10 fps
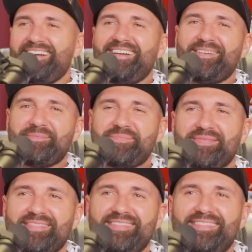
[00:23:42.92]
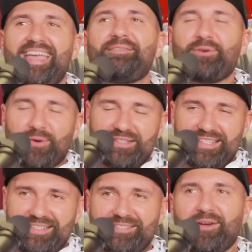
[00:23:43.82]
Um, David
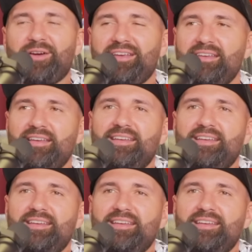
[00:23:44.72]
Ortiz, sorry.